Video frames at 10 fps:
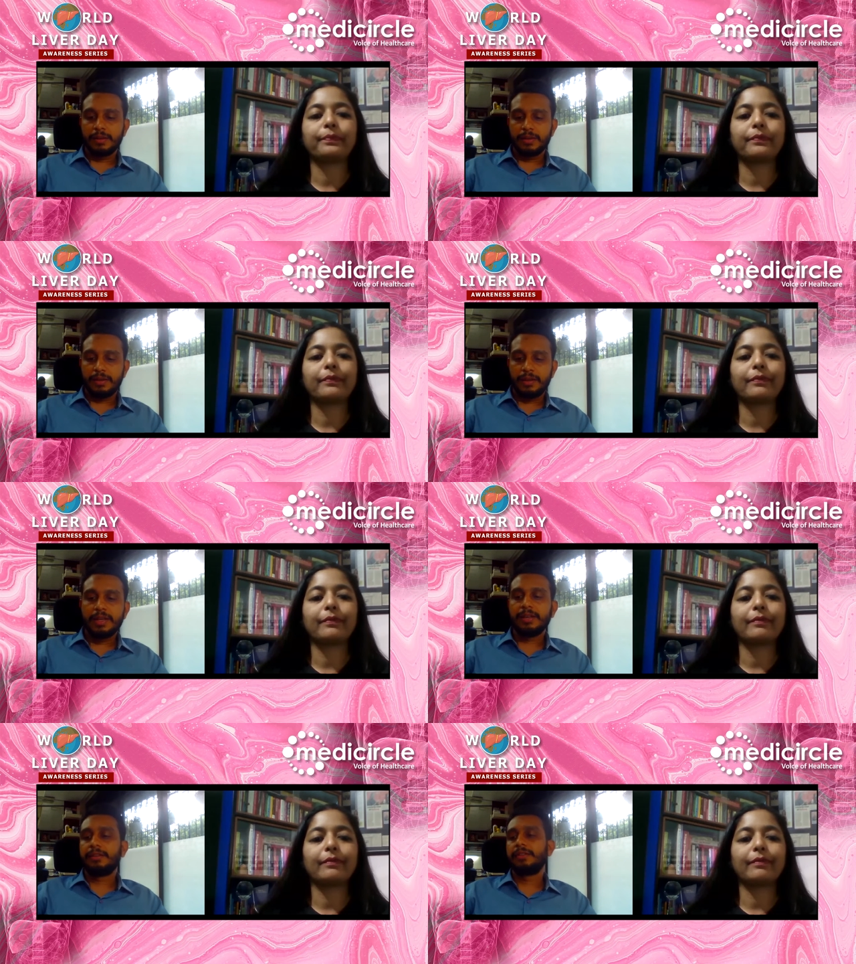
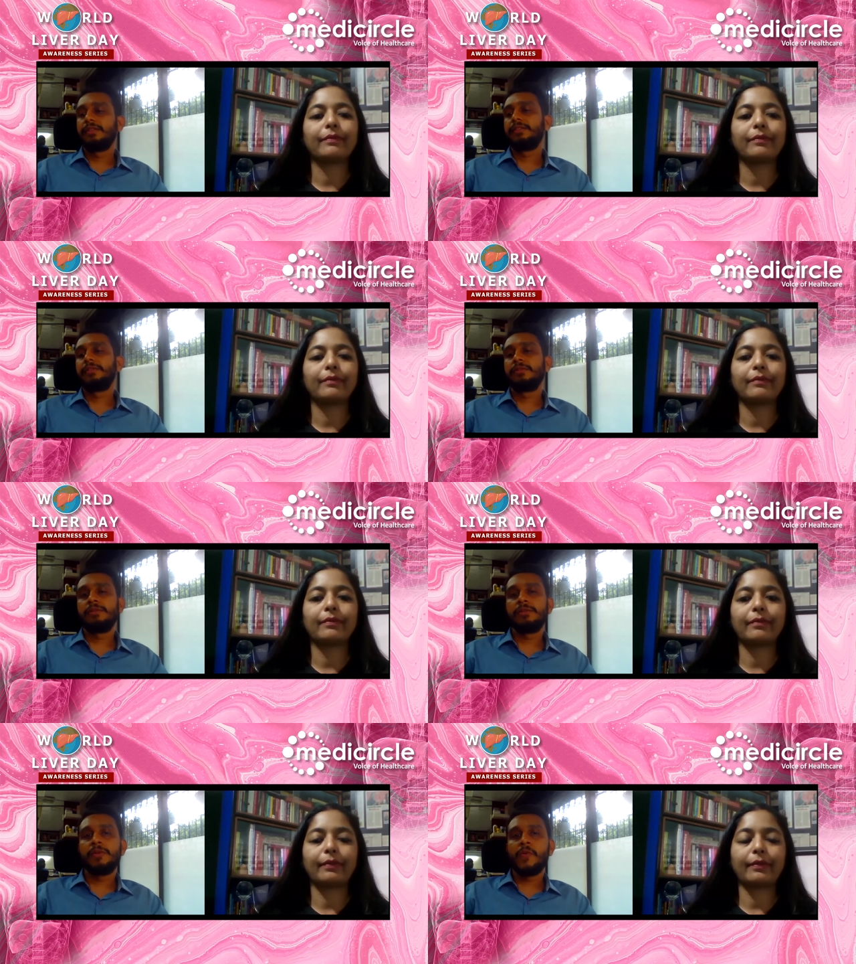Speaker 1: Yes.
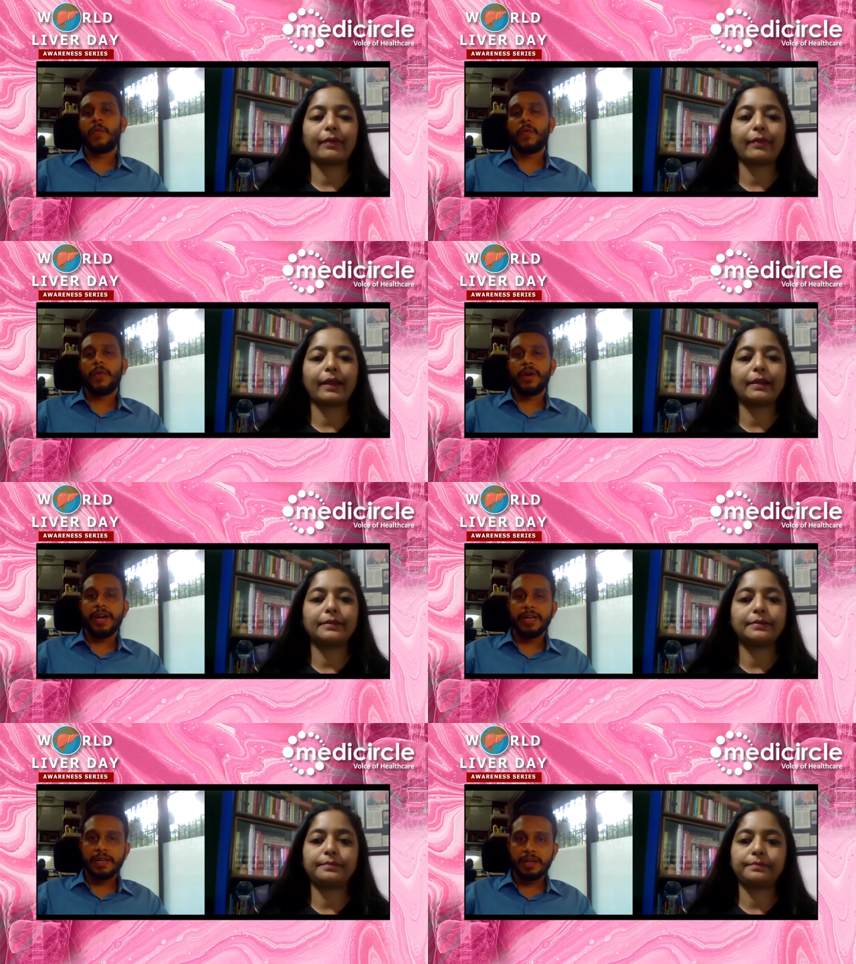So
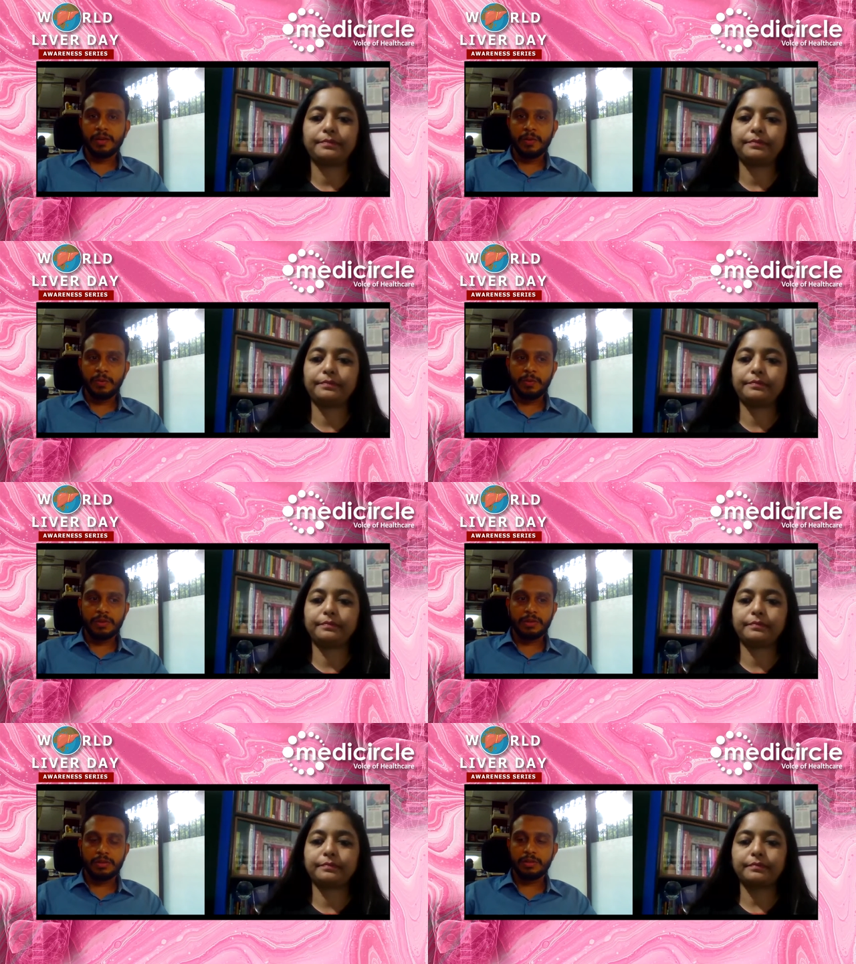right now
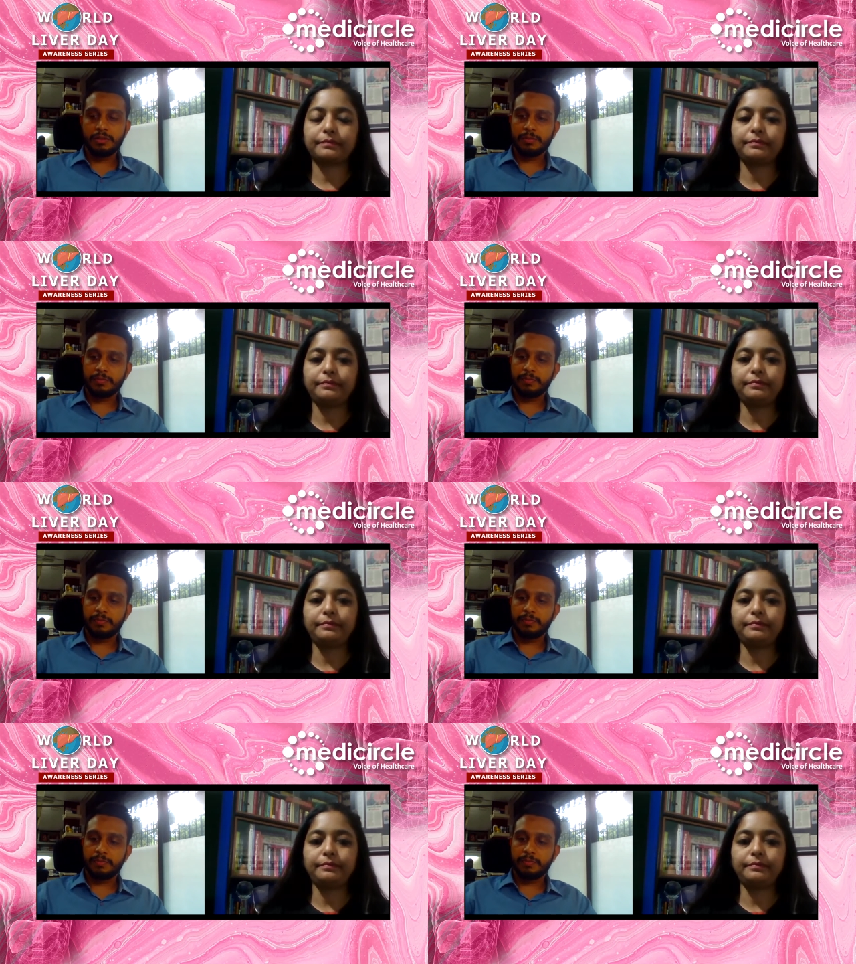uh,